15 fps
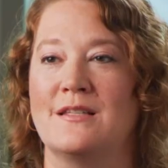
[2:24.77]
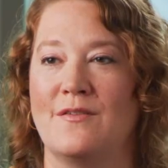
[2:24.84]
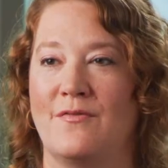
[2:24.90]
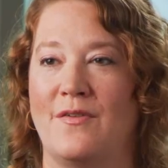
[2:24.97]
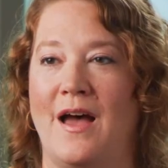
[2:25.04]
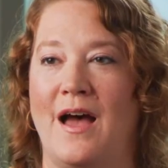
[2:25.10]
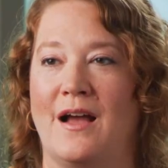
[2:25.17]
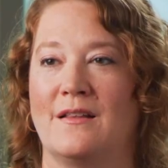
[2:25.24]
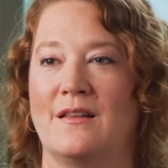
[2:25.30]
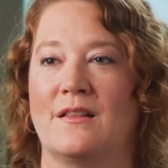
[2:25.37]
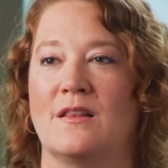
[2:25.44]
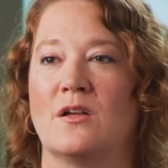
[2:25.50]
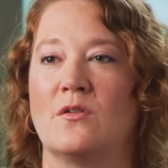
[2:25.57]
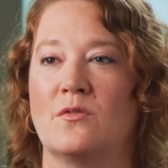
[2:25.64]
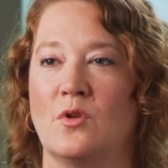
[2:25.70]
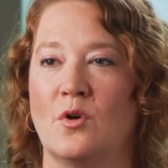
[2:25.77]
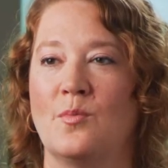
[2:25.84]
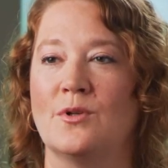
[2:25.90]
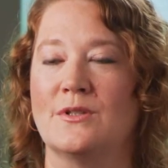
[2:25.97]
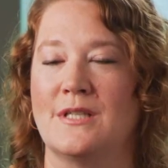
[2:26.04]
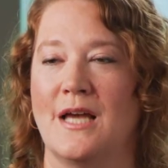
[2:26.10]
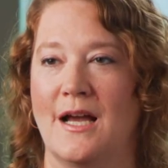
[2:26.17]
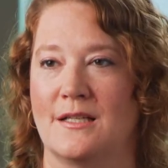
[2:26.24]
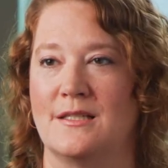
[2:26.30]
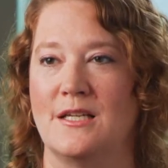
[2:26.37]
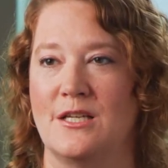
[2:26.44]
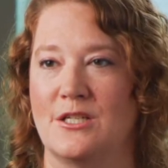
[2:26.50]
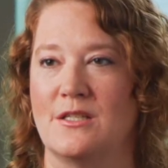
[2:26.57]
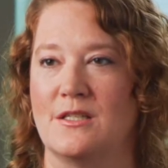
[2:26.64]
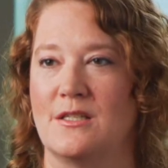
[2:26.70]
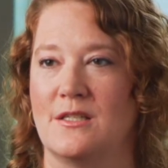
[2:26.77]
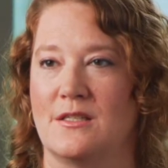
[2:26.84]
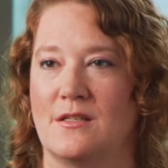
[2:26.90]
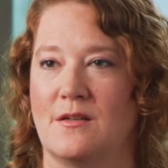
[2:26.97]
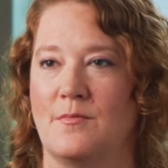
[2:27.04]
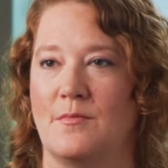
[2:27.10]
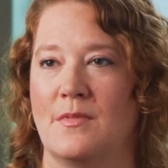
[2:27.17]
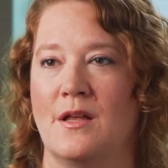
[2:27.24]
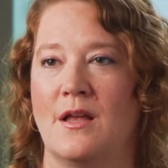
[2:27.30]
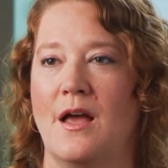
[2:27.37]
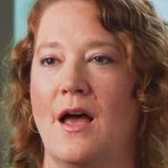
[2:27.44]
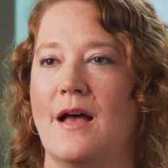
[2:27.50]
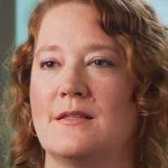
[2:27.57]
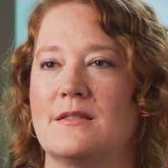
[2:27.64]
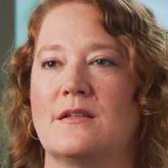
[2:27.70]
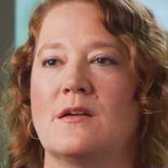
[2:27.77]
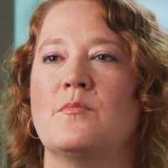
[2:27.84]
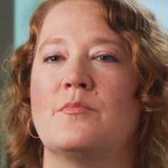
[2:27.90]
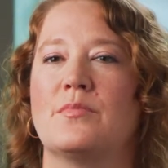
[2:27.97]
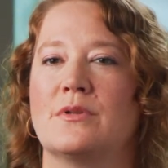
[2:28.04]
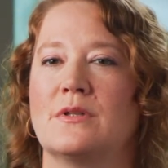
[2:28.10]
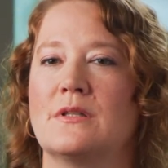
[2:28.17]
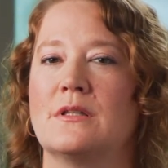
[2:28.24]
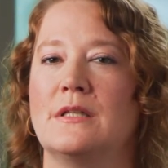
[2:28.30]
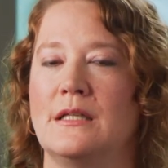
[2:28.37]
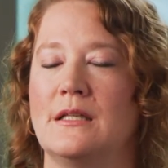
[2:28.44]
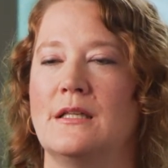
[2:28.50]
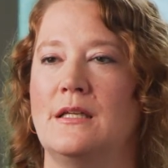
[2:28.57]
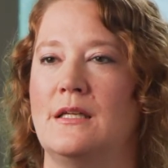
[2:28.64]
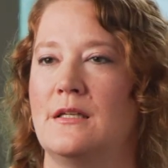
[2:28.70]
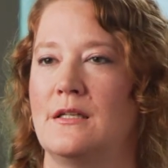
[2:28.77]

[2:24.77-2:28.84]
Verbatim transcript: the fact that the global taxation system has completely